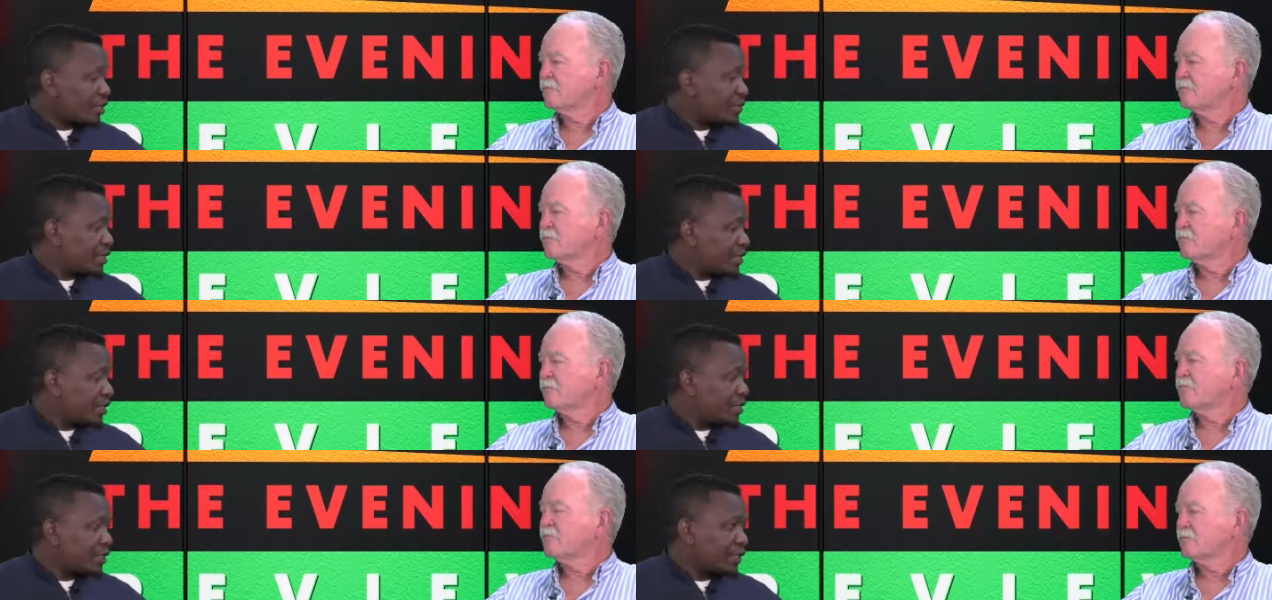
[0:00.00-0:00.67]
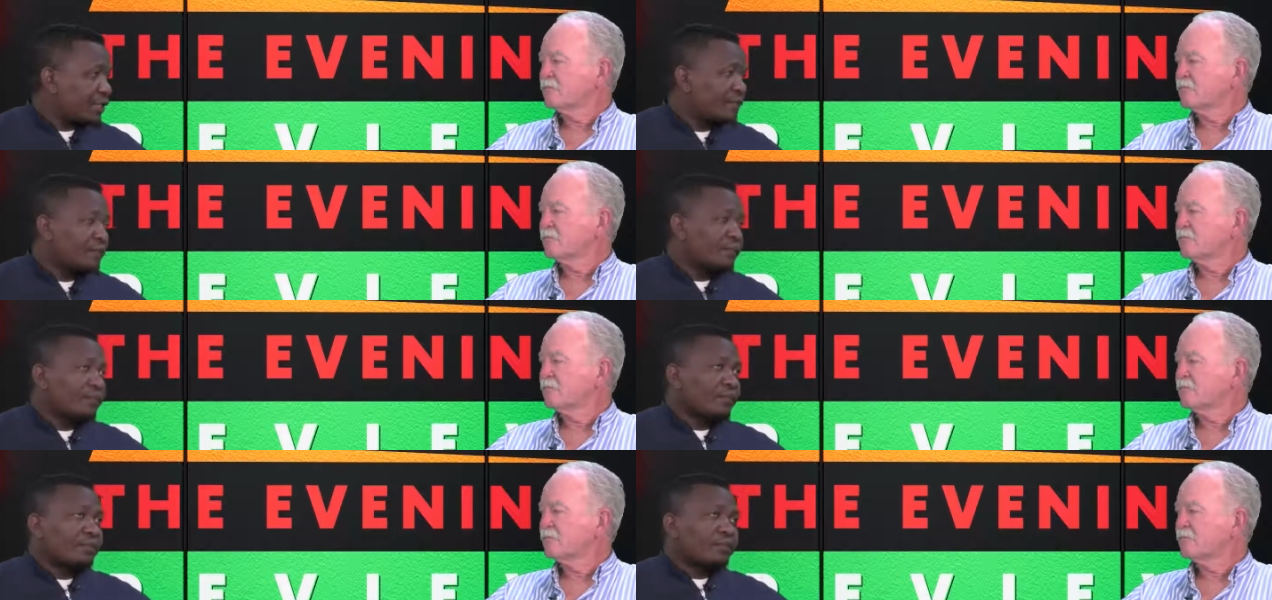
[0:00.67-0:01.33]
Speaker 1: industry,
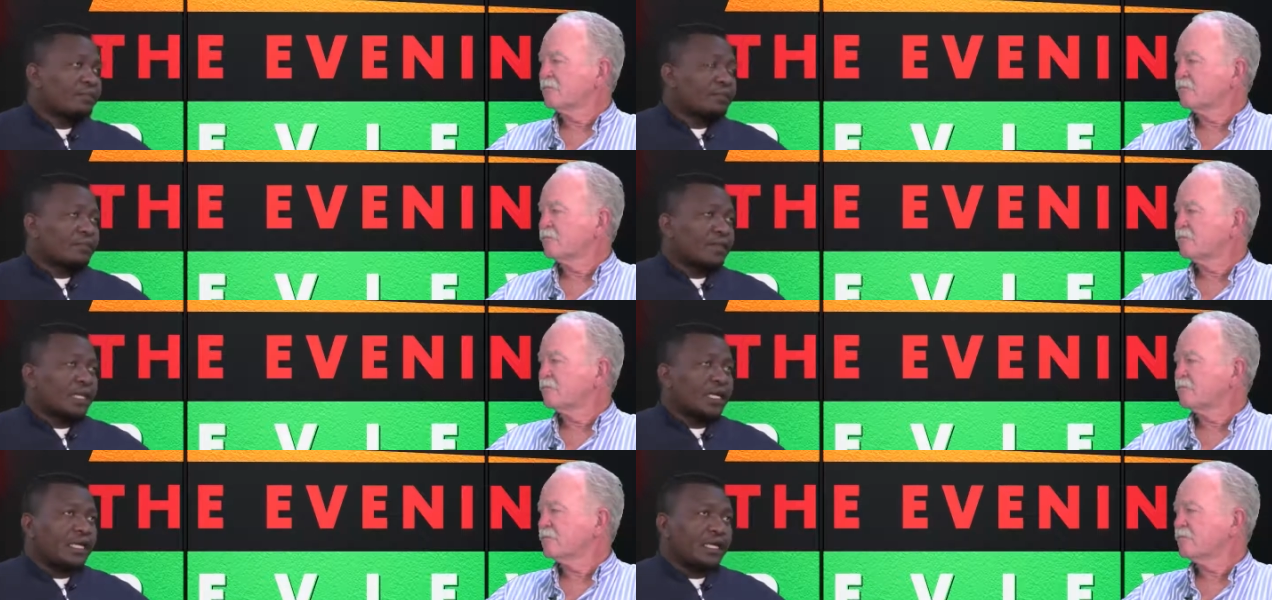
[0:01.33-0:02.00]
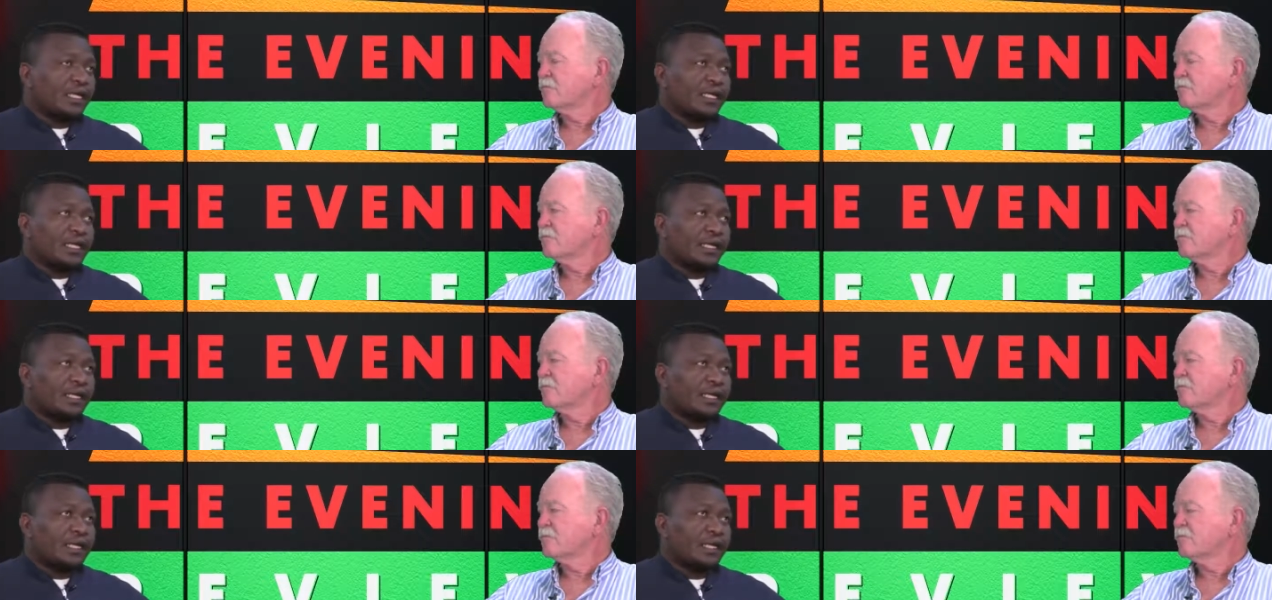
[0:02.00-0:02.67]
and
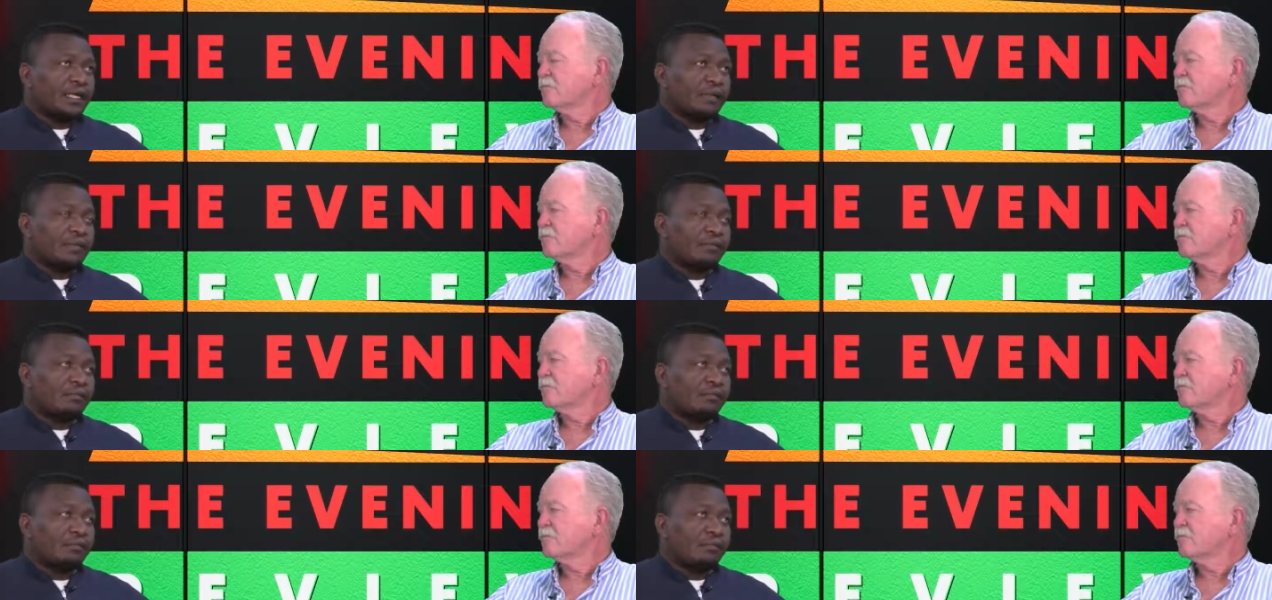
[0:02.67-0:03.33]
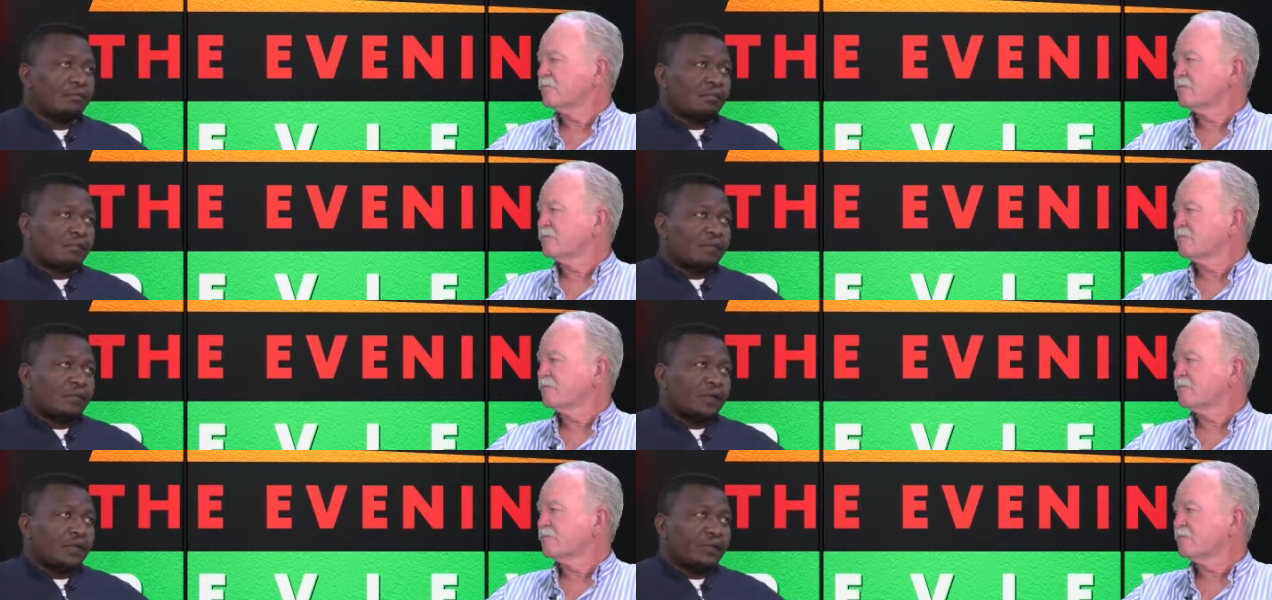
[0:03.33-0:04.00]
uh,
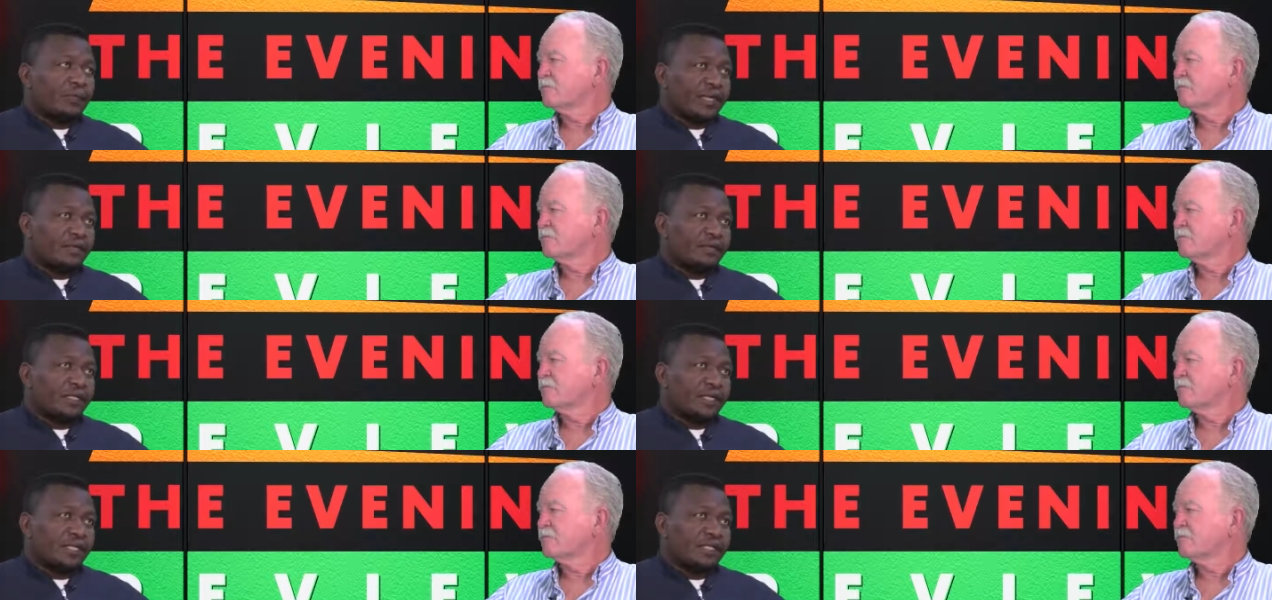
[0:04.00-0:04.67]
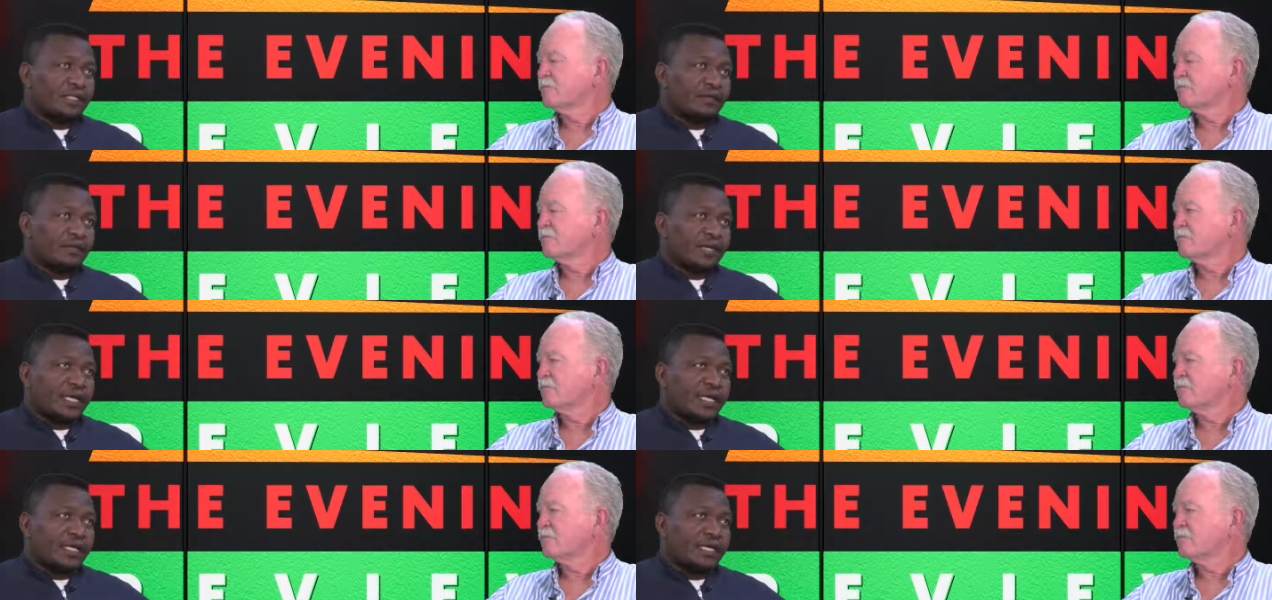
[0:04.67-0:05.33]
part of the reason
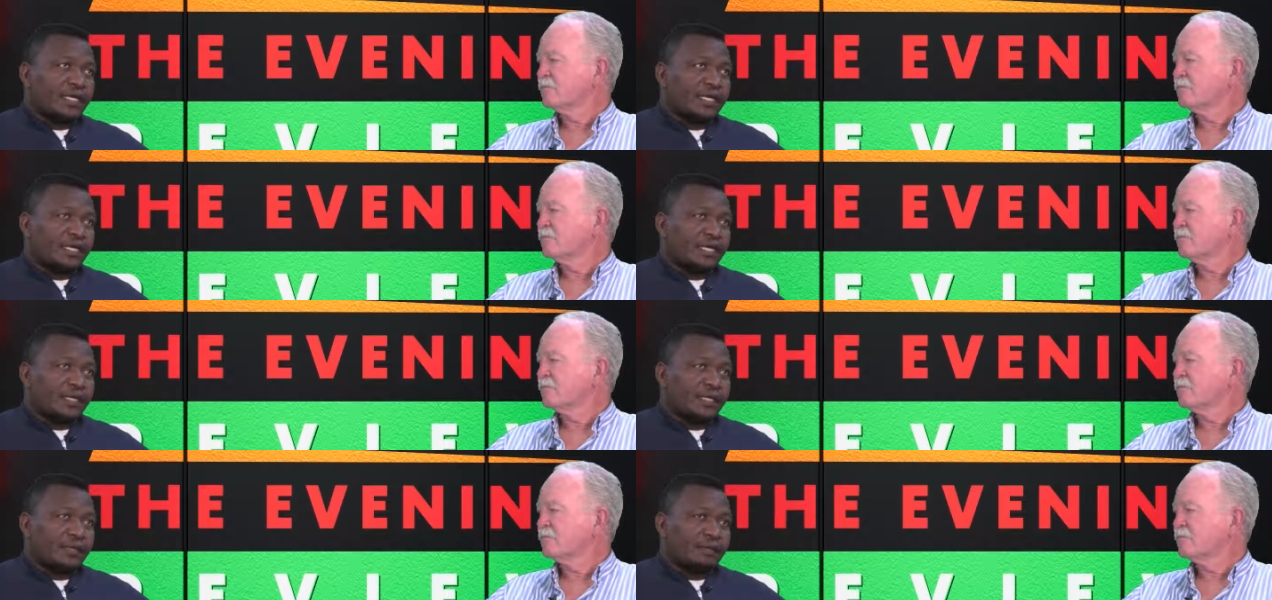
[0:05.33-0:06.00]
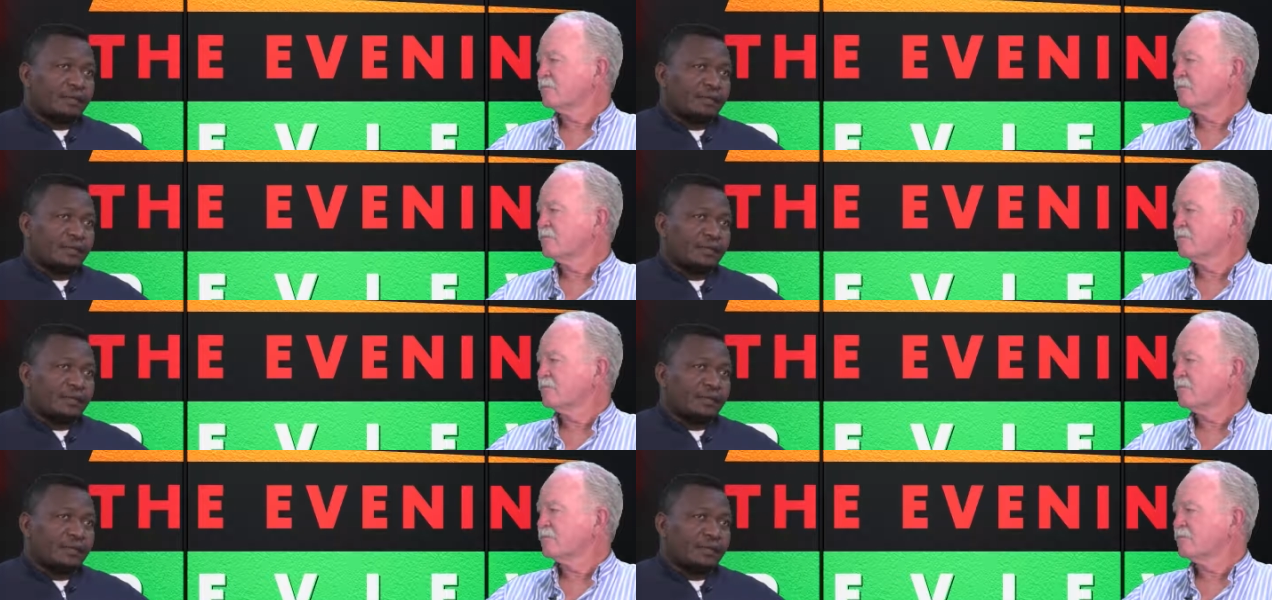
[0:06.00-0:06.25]
why um,